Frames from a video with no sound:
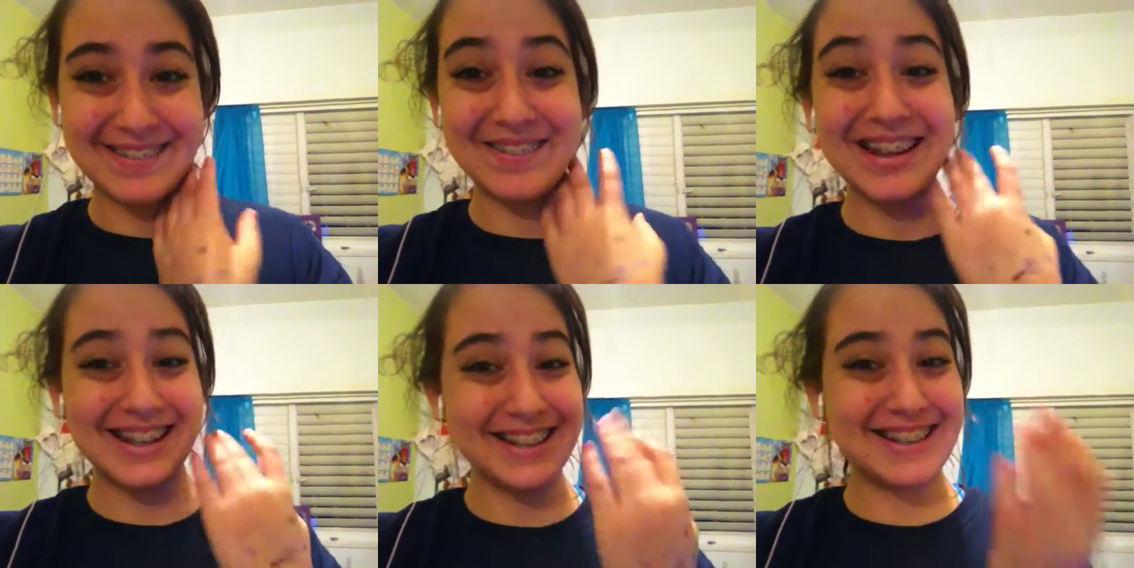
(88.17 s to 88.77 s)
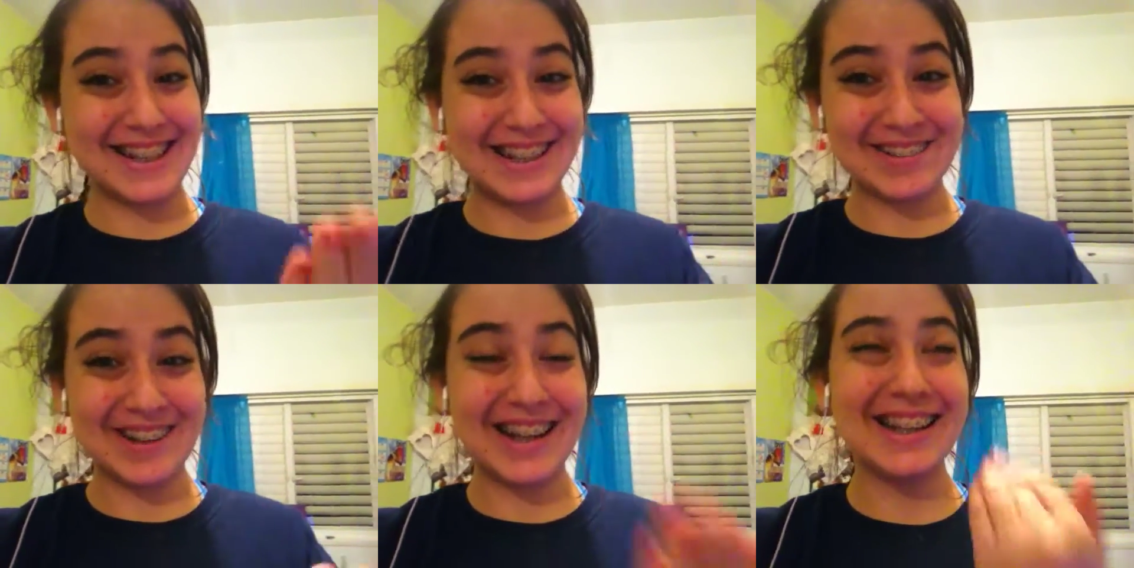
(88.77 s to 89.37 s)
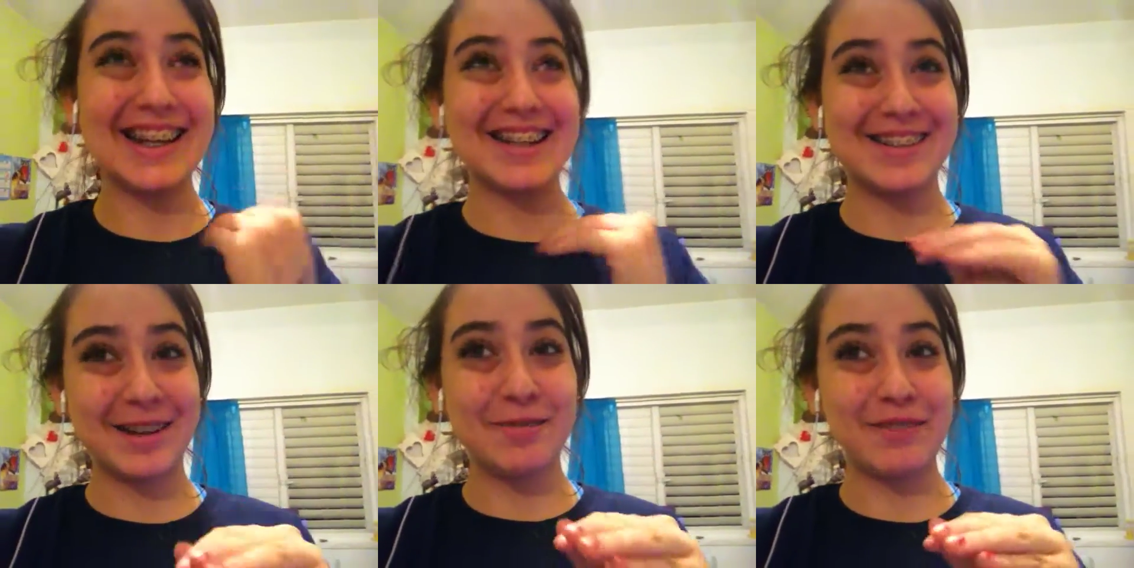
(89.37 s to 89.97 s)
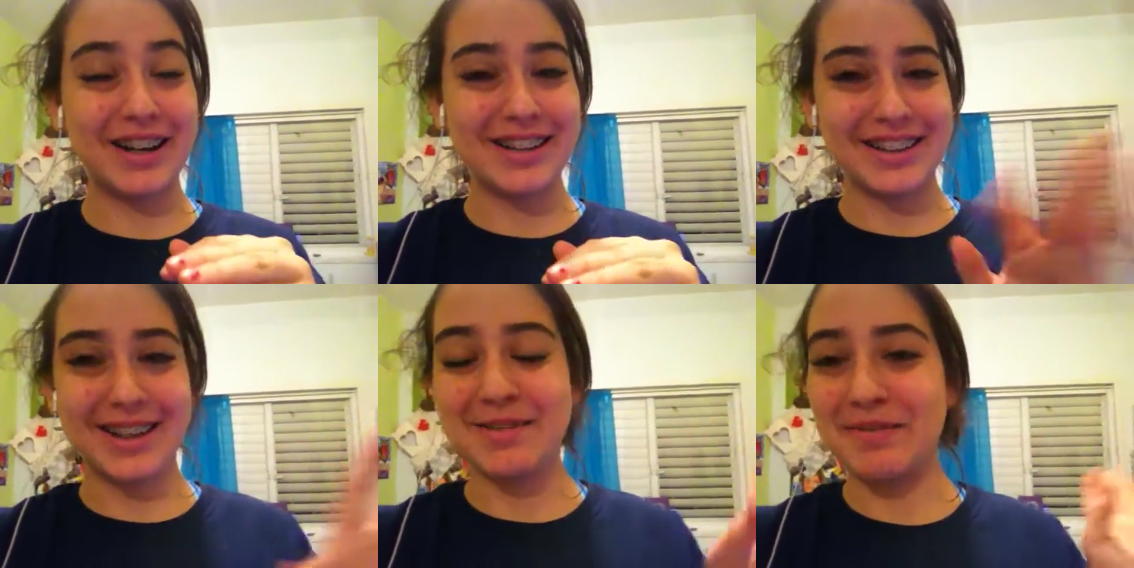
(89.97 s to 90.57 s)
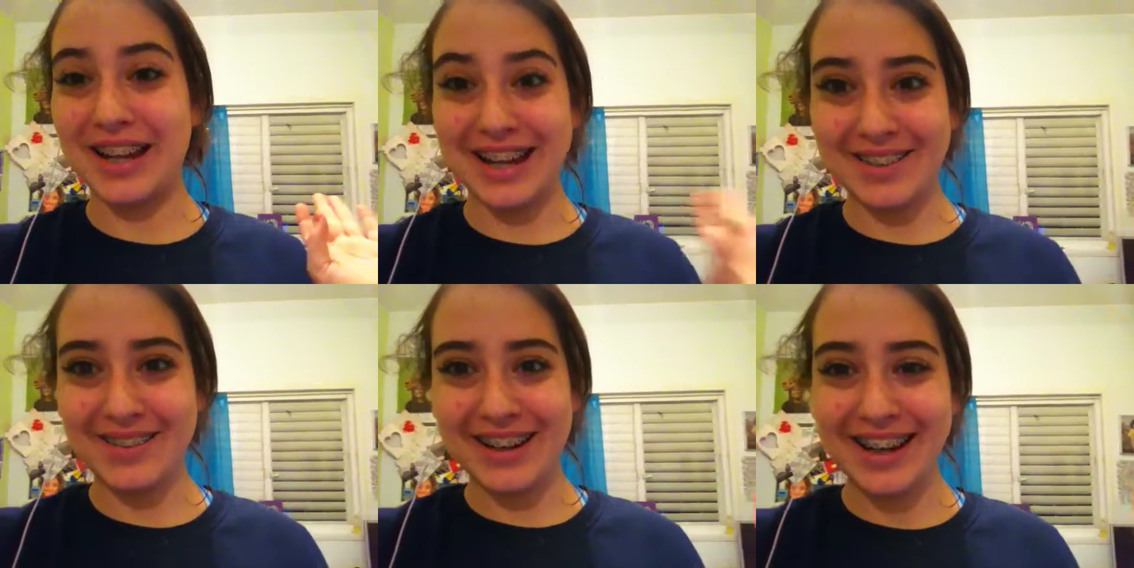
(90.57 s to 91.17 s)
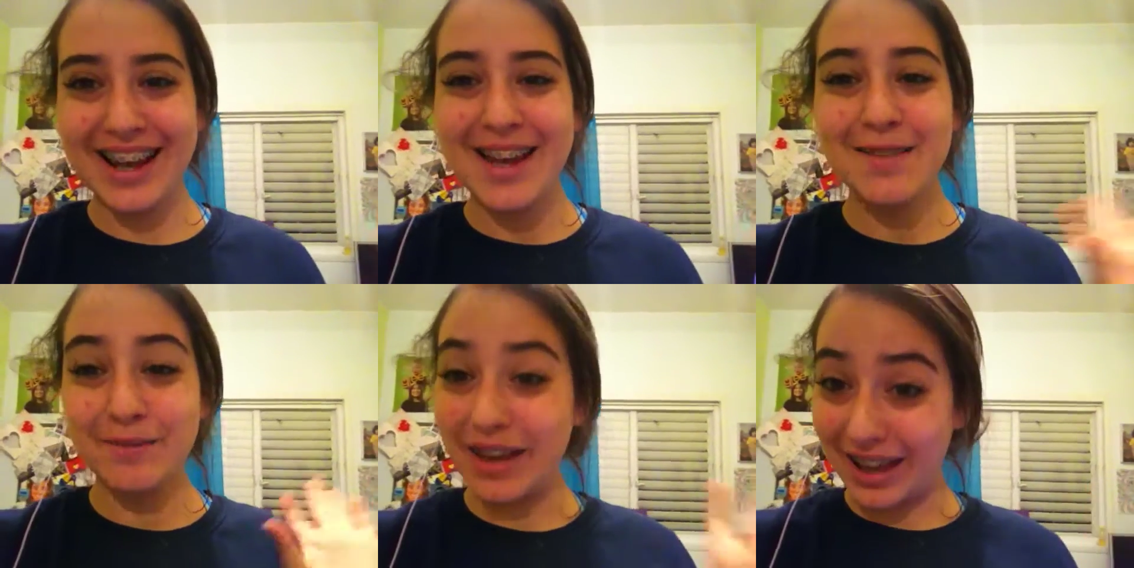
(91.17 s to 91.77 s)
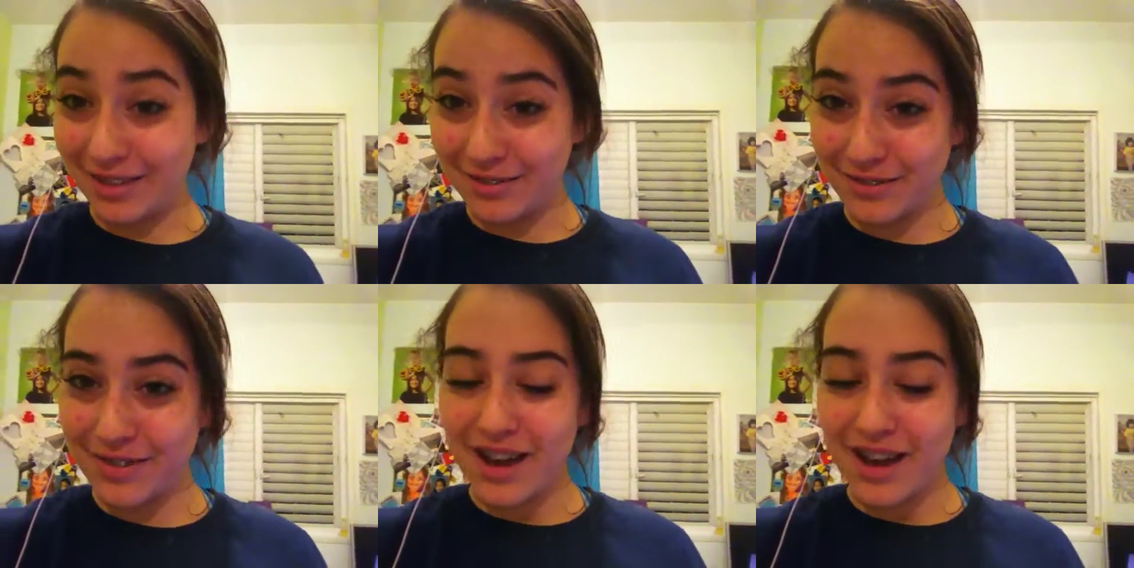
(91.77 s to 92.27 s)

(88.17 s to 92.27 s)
If I didn't say that right, that is so embarrassing. But anyway, Maeve,